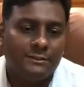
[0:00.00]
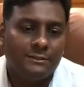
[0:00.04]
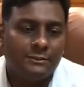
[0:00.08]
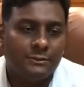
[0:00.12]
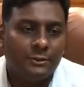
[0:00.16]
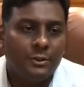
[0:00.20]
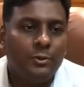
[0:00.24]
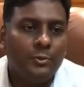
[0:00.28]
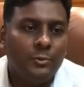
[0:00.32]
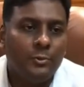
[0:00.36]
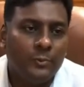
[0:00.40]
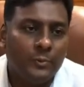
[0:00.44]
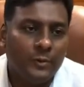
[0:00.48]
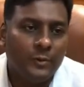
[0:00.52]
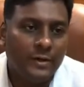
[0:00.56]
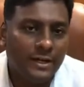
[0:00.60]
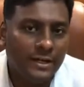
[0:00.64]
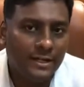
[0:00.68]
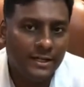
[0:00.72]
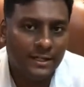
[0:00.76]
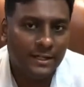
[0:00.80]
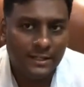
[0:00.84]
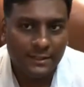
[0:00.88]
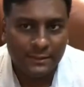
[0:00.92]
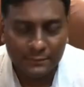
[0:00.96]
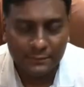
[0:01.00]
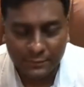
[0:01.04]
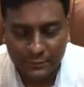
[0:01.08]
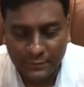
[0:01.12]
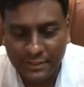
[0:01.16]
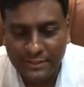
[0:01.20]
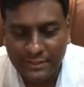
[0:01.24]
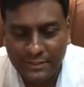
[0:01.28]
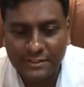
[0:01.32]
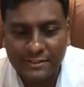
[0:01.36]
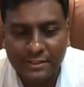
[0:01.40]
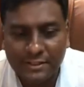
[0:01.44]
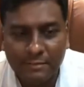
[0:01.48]
So
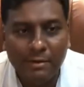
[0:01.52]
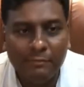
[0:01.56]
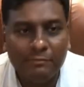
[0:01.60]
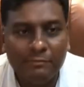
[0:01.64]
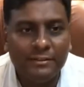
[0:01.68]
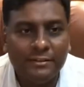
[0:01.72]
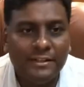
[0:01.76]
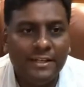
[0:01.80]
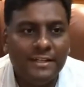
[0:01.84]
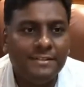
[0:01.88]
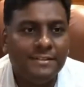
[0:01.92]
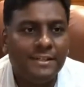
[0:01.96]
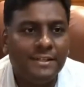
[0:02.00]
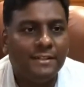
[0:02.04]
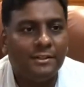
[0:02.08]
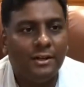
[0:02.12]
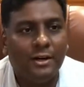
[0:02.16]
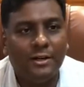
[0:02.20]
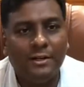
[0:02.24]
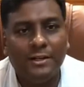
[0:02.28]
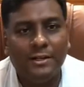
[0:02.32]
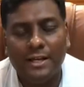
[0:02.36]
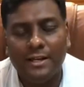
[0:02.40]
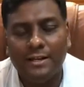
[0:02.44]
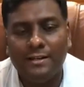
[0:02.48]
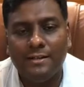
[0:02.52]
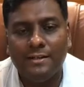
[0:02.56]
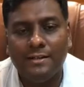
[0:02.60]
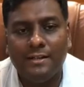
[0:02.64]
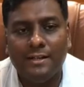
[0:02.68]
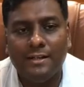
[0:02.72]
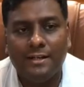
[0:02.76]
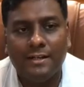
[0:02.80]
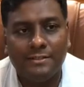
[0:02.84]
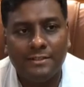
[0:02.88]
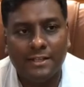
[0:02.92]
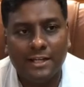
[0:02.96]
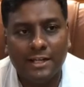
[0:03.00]
these are some of the things I thought
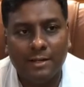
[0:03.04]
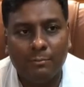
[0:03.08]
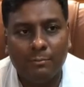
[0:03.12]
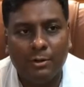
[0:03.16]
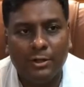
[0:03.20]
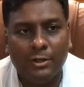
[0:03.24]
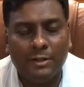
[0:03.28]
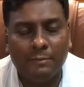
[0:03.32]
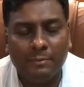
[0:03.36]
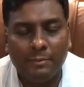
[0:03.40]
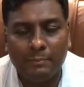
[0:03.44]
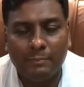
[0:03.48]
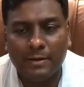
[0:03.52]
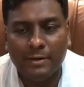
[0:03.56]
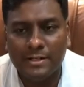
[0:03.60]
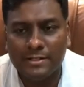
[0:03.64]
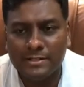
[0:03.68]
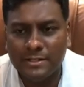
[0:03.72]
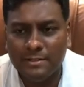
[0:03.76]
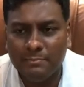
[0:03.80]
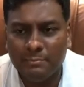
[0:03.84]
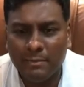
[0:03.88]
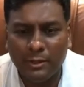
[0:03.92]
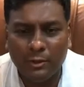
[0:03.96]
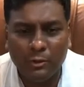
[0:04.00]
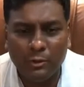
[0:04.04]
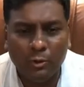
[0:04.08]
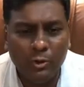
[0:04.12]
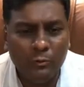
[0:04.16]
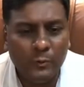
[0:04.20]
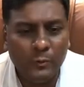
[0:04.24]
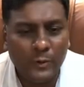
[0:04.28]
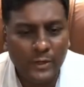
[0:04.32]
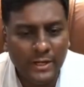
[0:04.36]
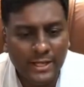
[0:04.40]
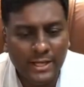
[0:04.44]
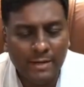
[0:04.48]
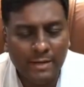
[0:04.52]
I'll share about the preparation. But don't
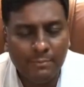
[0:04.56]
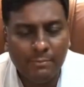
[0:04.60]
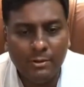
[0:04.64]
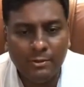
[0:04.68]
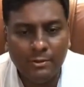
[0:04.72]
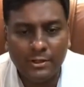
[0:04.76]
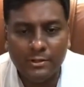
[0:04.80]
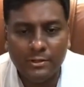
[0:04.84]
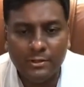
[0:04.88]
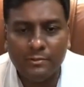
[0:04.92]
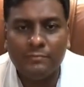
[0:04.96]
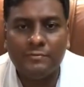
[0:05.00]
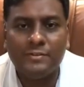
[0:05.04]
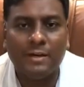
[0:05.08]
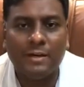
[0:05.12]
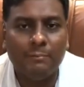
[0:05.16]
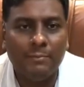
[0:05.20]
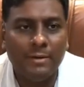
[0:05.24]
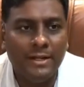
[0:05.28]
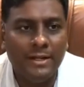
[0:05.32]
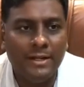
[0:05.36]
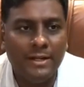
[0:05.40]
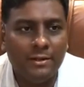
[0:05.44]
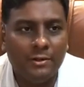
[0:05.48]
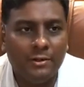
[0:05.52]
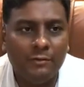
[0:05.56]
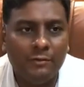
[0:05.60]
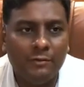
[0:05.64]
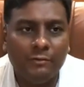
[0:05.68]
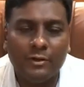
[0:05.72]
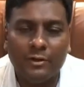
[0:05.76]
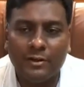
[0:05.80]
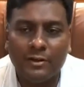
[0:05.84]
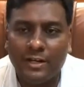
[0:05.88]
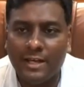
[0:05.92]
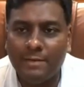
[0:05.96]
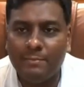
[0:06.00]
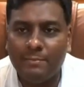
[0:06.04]
worry about somebody. If
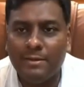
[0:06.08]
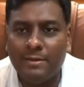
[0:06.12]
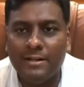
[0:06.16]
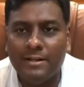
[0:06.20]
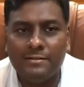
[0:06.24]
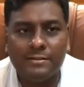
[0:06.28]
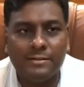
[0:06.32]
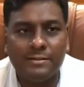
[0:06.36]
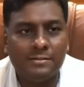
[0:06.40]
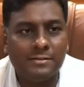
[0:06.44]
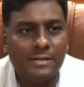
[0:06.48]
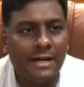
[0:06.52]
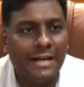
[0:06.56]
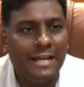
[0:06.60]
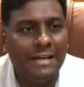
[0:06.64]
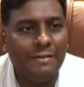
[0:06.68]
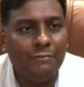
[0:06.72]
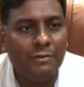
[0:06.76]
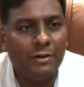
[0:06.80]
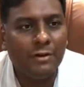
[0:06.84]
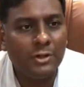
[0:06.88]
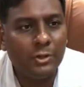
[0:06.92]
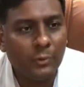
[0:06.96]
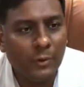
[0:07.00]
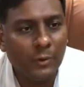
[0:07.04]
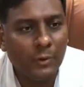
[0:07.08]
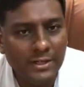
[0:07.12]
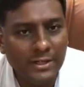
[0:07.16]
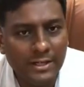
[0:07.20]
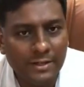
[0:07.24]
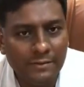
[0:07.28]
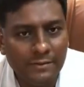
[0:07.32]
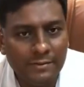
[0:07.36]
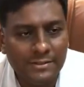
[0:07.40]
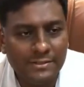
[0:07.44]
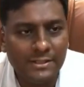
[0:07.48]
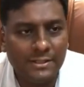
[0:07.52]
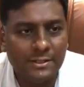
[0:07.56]
your neighbor is studying for 20
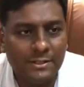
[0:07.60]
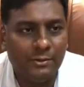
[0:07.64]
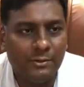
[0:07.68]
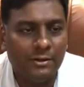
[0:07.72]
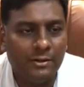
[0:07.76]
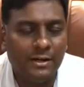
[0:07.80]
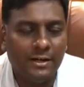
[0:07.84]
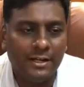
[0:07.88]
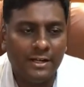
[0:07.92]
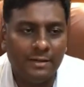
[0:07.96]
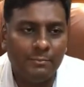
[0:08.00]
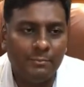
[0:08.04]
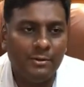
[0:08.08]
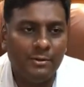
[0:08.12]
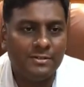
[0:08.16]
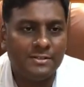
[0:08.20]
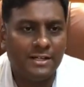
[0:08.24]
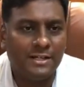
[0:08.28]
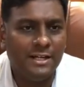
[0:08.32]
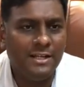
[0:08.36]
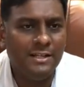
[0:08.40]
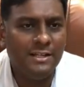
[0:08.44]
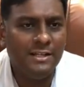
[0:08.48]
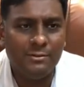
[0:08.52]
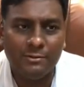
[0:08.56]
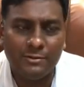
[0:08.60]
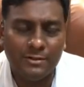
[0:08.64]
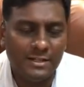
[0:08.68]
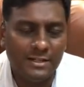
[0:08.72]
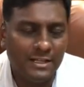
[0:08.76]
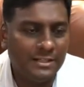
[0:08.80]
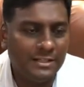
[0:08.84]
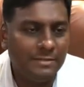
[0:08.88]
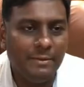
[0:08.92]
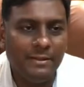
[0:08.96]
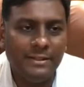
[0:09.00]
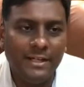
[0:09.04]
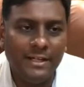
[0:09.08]
hours and you are not able to study, it
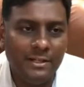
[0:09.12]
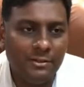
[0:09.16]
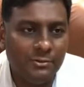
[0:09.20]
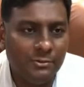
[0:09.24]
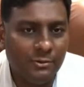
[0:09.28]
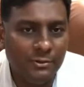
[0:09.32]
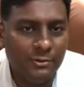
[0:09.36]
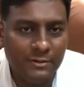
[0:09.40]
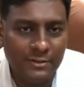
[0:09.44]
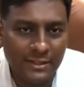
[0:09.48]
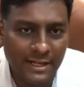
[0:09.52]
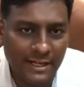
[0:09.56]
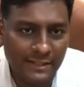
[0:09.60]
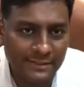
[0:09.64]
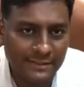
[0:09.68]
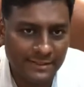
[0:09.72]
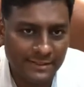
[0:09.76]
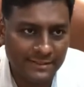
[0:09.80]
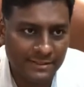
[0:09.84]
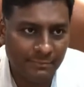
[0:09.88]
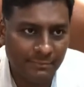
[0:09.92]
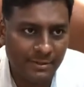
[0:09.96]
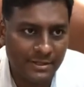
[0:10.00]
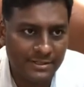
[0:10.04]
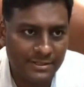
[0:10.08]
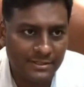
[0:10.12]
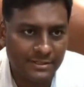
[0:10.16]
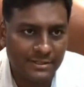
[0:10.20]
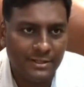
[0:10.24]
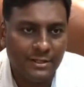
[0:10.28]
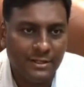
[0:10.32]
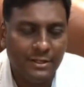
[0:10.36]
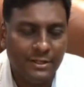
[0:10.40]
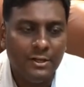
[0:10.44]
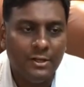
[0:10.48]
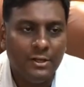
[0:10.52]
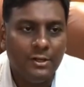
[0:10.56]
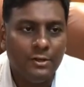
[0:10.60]
doesn't mean that he's going to crack the examination.
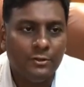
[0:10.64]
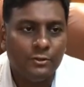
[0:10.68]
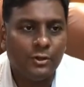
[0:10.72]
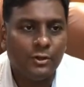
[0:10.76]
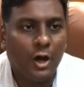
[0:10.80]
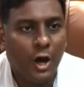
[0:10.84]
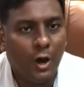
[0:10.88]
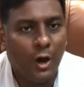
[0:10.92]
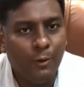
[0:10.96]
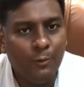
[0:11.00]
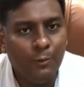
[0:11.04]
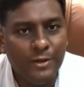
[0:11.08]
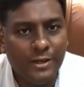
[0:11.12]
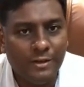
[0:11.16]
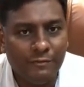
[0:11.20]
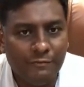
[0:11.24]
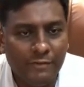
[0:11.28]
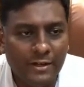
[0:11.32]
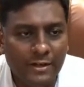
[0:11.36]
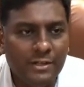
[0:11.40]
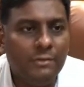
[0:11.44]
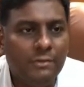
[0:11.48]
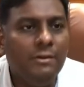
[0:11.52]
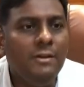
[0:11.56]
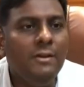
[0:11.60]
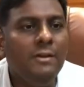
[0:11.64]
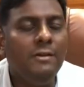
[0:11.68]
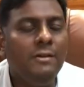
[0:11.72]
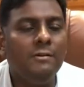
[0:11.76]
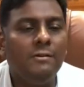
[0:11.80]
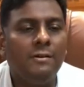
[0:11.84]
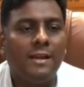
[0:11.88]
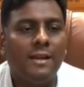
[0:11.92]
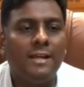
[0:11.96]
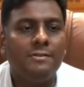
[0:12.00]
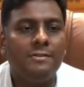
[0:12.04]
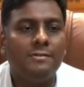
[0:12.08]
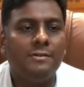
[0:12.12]
So how effectively you
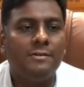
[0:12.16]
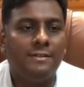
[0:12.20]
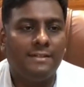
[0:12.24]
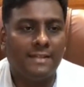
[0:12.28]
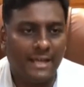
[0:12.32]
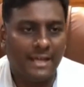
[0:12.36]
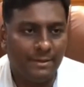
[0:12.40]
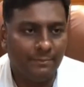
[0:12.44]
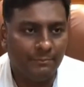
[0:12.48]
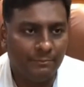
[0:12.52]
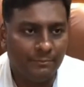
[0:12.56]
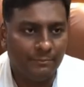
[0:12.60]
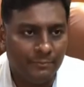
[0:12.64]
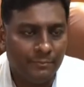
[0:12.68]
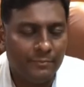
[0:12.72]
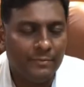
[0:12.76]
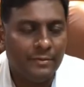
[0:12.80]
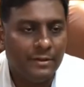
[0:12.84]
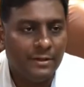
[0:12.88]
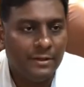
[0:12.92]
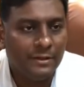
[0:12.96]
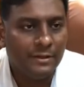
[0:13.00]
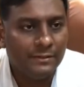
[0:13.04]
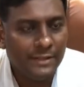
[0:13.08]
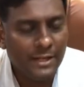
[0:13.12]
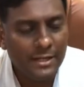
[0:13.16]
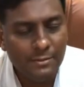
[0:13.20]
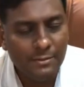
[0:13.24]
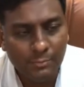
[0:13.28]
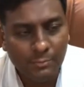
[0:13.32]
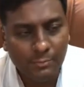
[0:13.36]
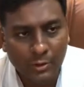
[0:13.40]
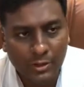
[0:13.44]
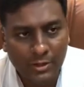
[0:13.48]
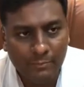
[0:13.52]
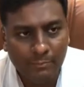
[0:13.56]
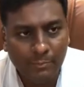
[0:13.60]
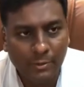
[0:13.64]
utilize your time, that's
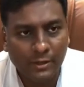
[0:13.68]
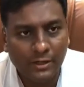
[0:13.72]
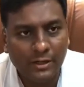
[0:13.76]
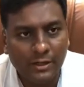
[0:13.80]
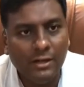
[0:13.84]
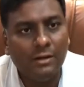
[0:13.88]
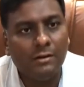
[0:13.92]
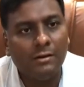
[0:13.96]
more important.